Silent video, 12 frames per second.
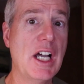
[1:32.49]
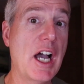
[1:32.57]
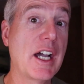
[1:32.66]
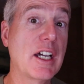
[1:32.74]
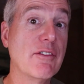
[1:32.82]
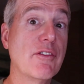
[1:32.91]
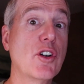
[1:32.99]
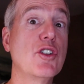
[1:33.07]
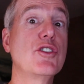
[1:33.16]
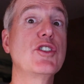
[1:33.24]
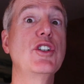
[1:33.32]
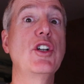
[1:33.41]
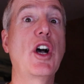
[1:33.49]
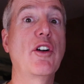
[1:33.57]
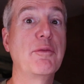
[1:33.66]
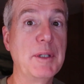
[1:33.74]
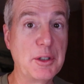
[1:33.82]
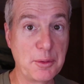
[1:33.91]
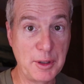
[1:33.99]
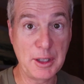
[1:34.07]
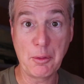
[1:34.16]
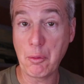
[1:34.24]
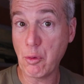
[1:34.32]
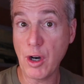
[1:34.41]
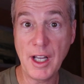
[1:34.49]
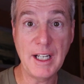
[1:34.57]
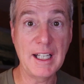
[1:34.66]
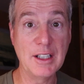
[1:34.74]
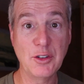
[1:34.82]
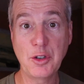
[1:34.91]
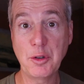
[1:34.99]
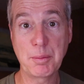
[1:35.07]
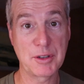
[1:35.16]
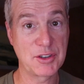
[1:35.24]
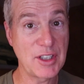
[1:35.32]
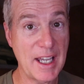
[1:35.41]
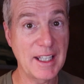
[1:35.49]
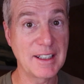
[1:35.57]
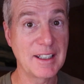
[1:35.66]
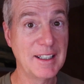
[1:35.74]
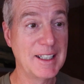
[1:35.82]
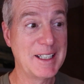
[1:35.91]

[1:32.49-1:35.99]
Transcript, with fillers: a conversion of between one and two percent